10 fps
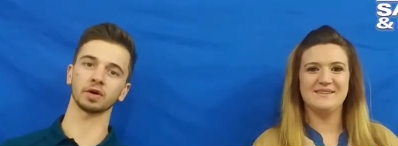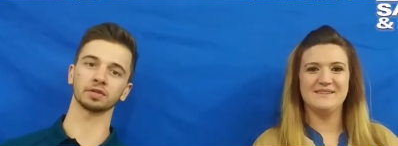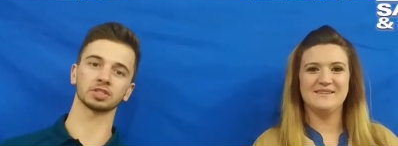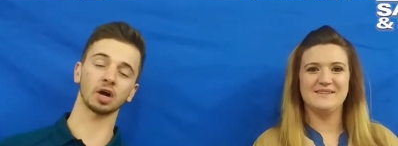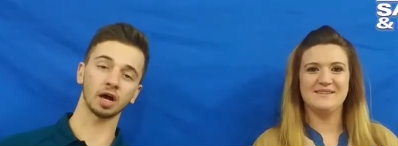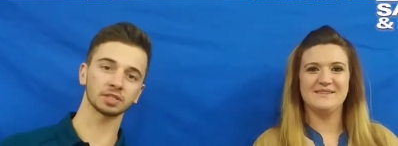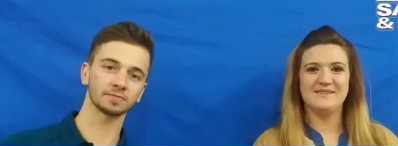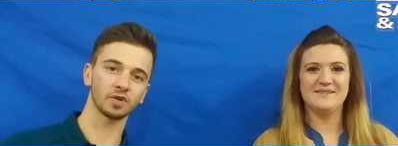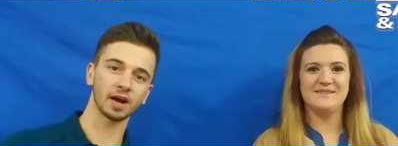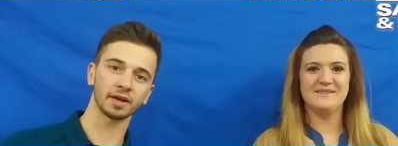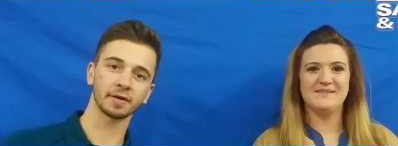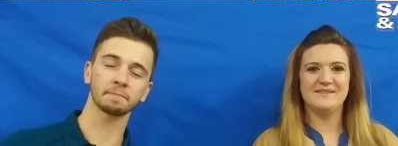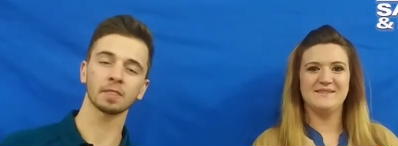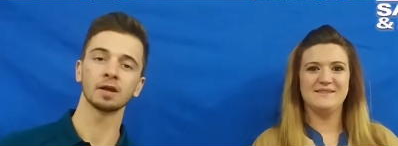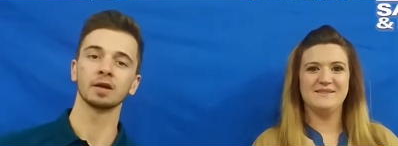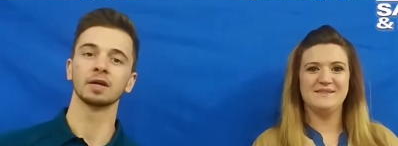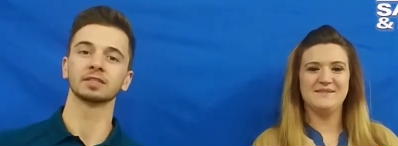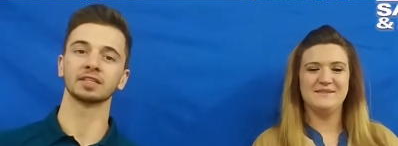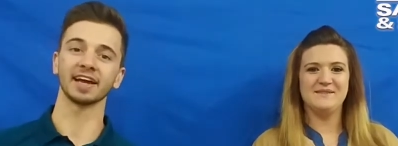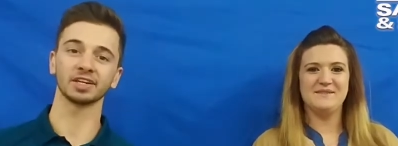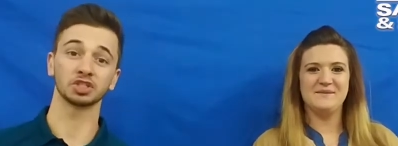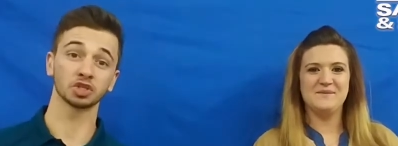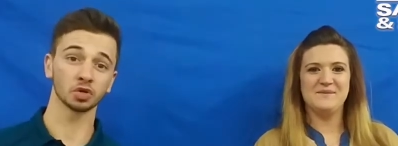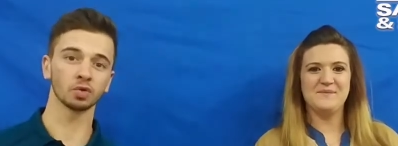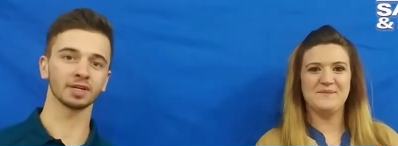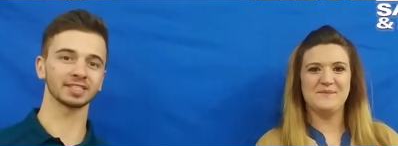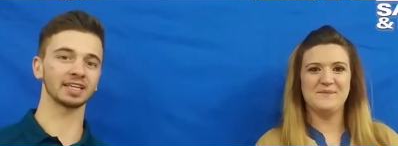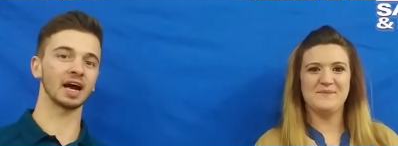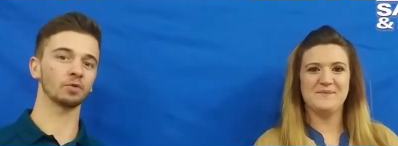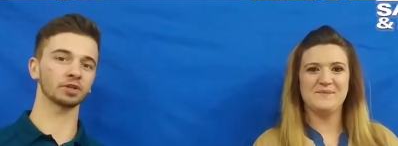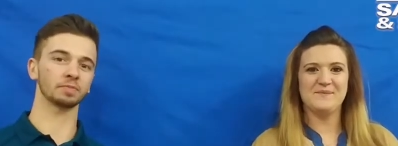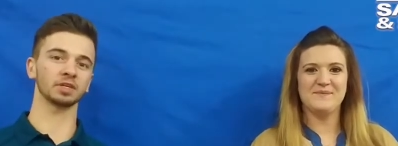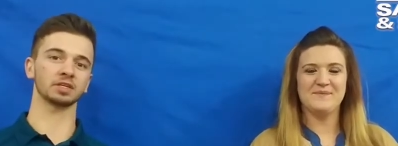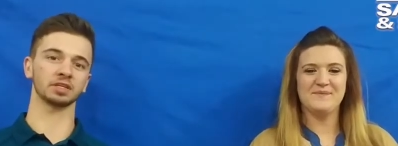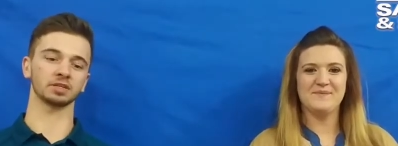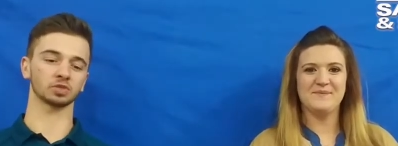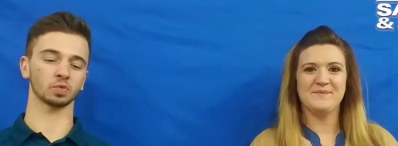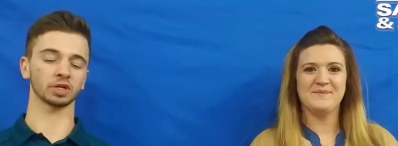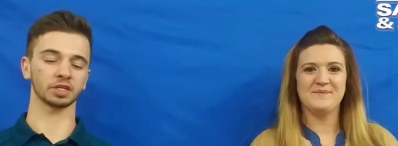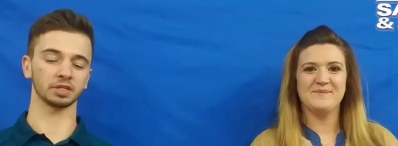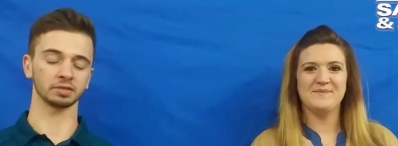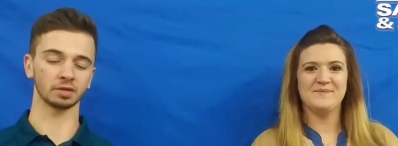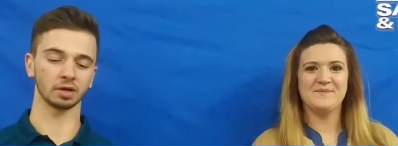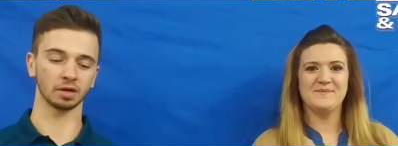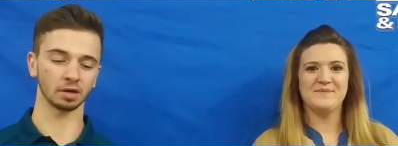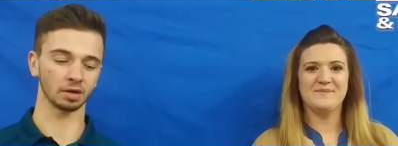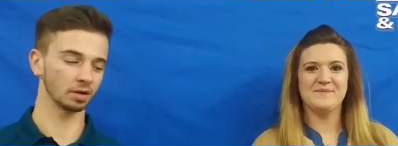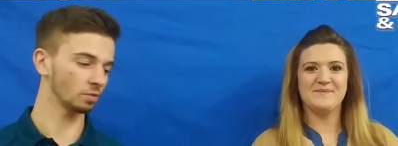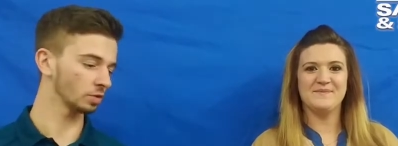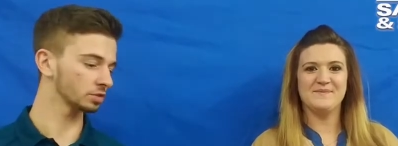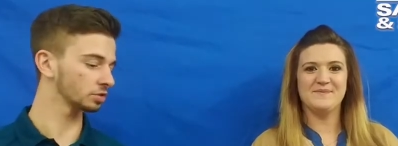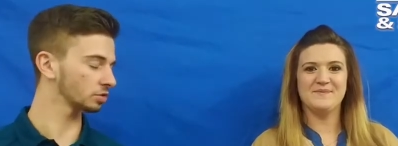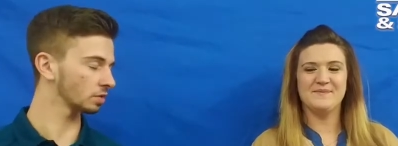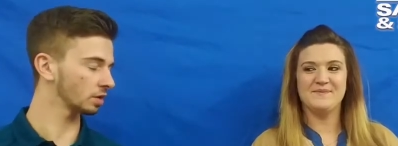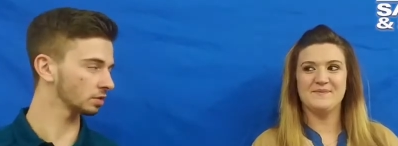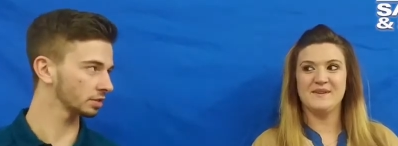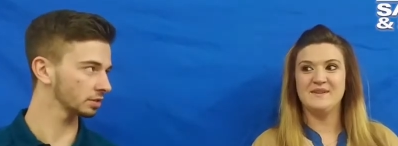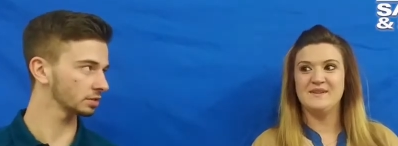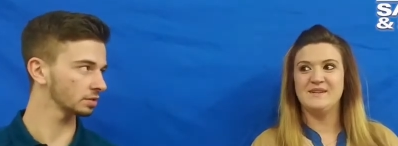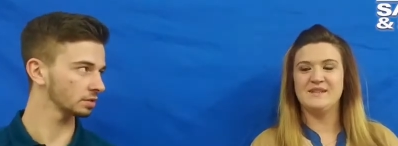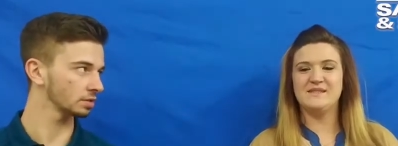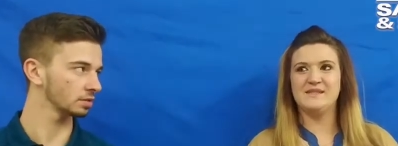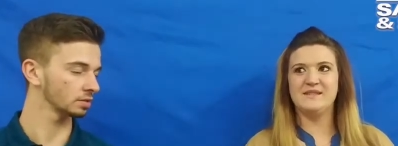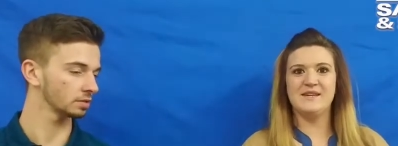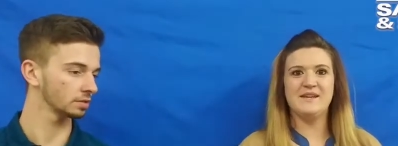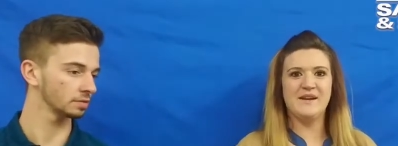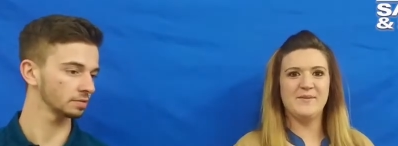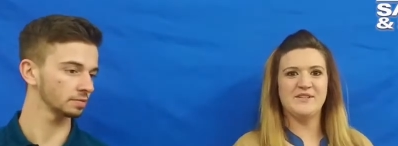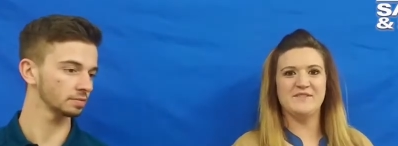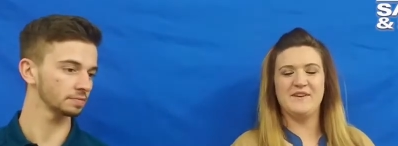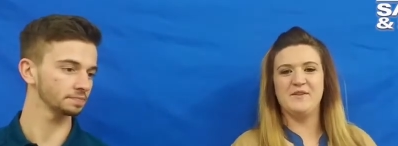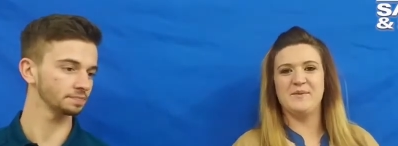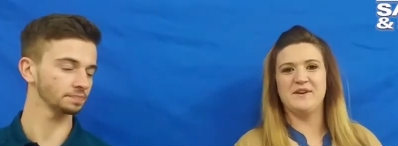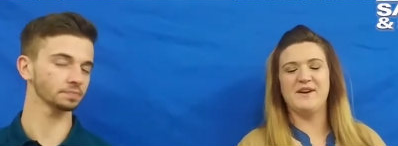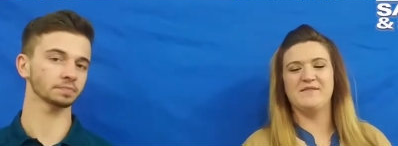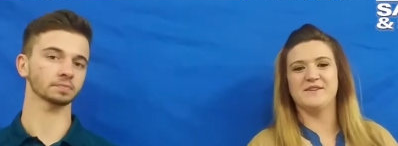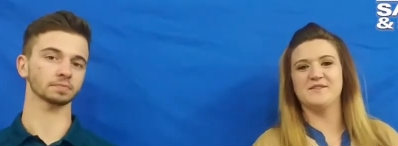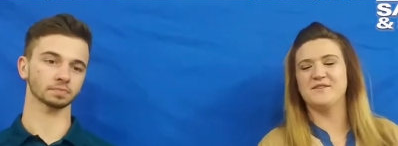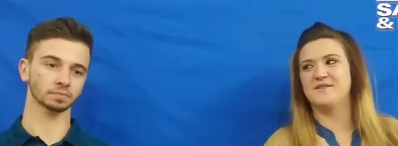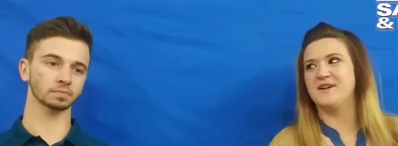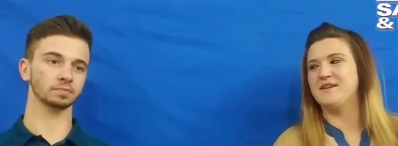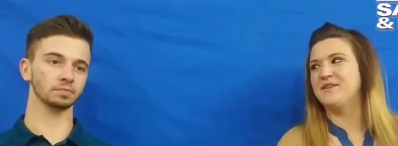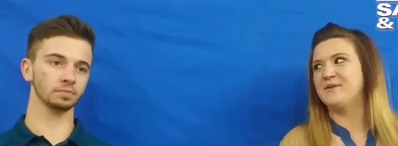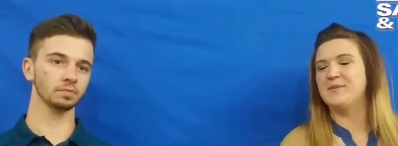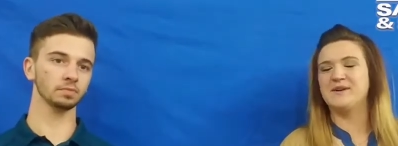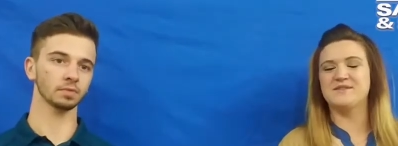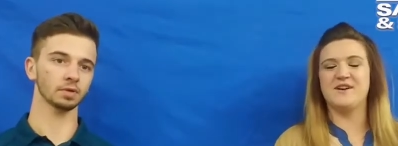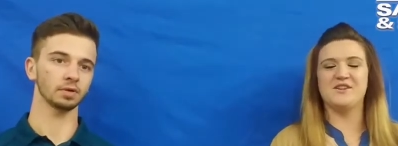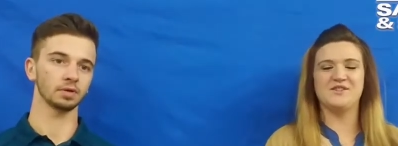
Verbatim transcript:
Speaker 1: this awesome Friday. Today, Drew is not with me. He is working, uh, what's the show called again?
Speaker 2: It's the Economic Development Conference over at Three Bears Lodge